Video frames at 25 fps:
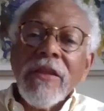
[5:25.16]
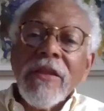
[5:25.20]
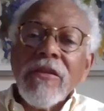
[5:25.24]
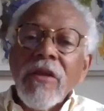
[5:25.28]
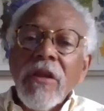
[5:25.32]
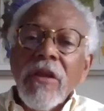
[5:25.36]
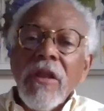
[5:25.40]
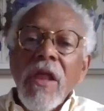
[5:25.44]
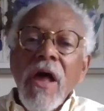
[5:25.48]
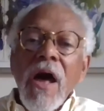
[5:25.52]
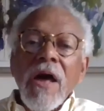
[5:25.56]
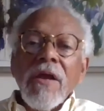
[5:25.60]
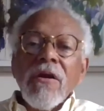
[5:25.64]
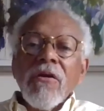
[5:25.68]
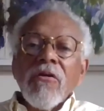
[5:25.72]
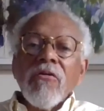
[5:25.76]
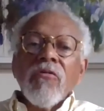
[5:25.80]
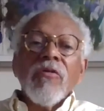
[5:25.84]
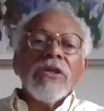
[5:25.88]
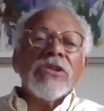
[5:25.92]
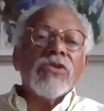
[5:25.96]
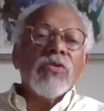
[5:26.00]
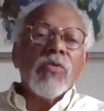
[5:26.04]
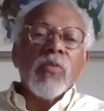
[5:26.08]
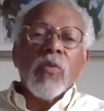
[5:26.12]
a lot of
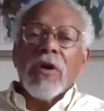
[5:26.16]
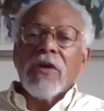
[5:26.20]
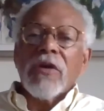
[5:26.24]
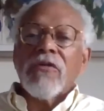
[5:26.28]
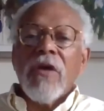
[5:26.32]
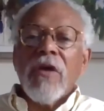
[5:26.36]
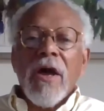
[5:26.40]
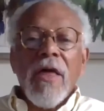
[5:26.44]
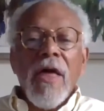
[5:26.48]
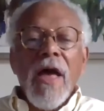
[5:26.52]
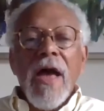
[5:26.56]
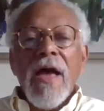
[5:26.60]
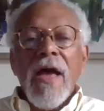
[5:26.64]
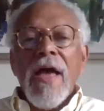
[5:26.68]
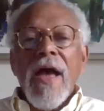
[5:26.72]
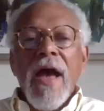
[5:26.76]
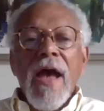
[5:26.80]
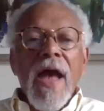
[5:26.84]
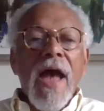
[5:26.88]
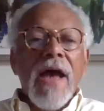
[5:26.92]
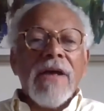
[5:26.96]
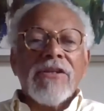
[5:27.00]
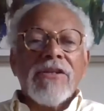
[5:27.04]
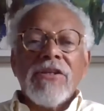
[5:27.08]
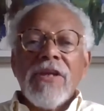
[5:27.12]
rich work. So I
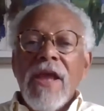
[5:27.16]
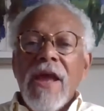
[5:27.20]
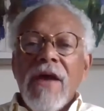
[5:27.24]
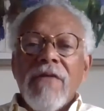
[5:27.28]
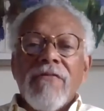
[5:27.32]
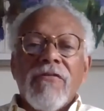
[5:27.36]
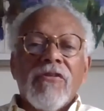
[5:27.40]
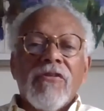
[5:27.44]
actually have a